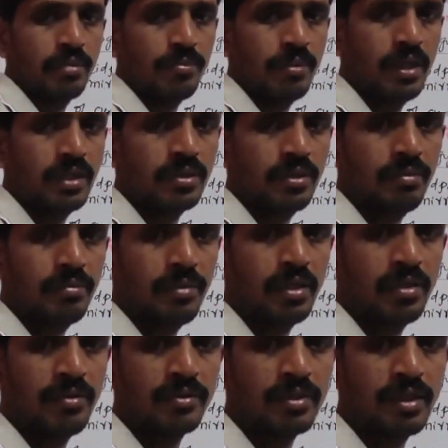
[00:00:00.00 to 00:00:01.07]
Please meet
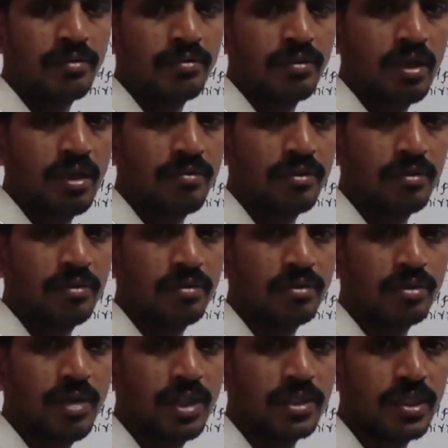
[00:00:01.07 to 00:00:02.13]
yourself, all of you.
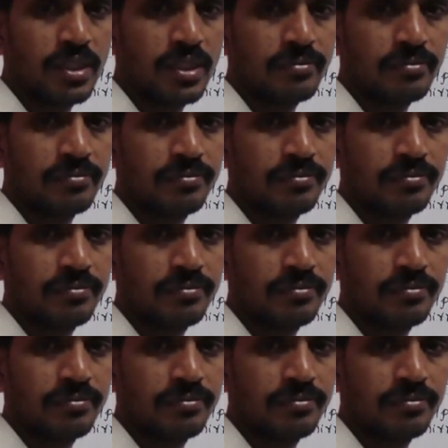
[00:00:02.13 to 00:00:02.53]
Subhasri.